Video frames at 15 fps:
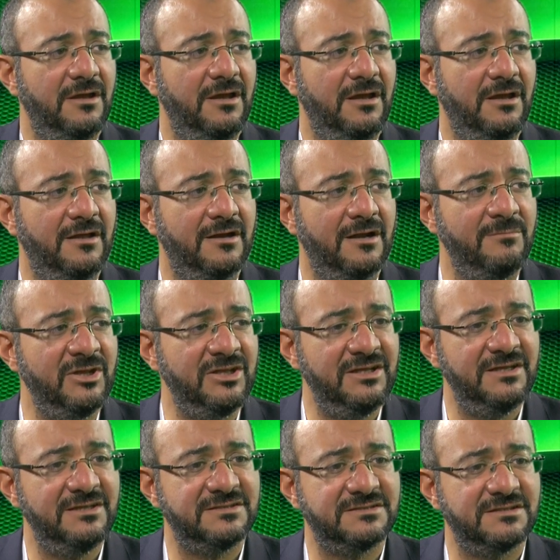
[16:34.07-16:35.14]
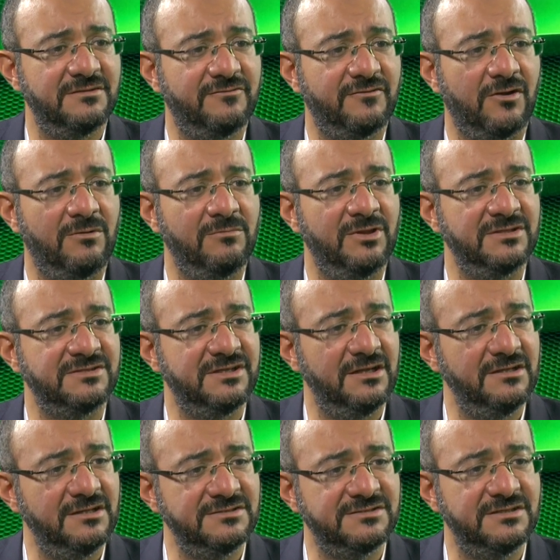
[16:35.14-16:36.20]
remedies from the
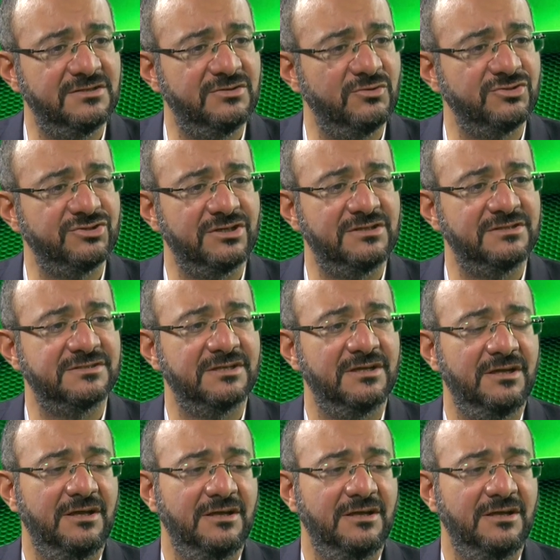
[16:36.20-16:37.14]
state institutions,